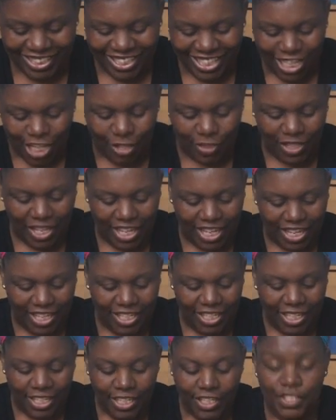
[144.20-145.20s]
Yeah. Okay,
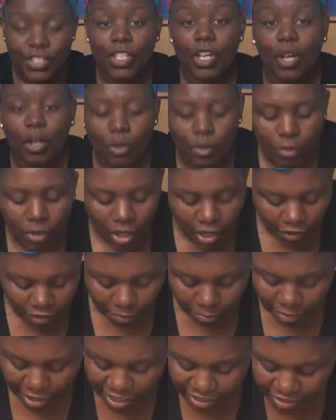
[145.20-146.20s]
so on
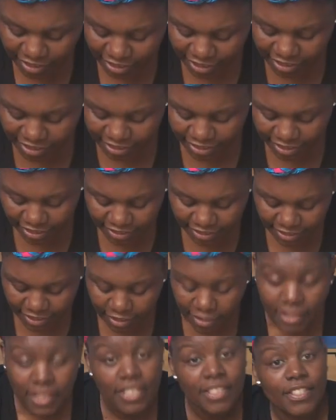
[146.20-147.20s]
the box, like it says,
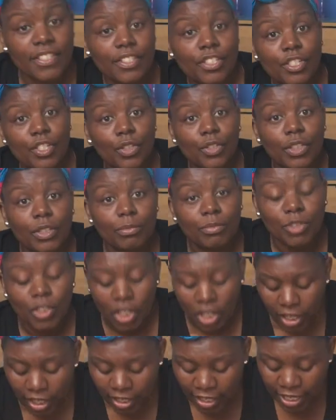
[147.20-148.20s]
this is the tulip
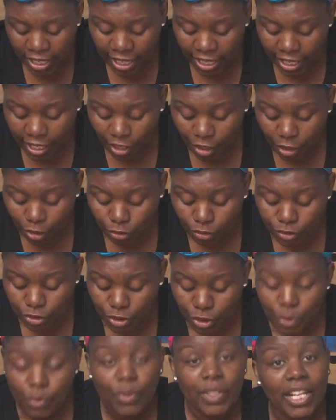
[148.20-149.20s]
jar. It holds
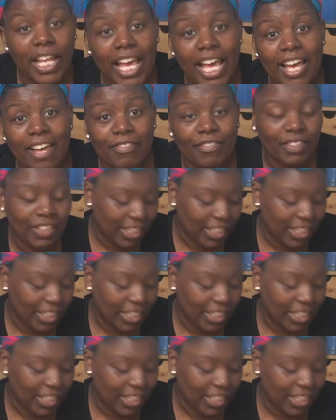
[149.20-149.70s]
2.5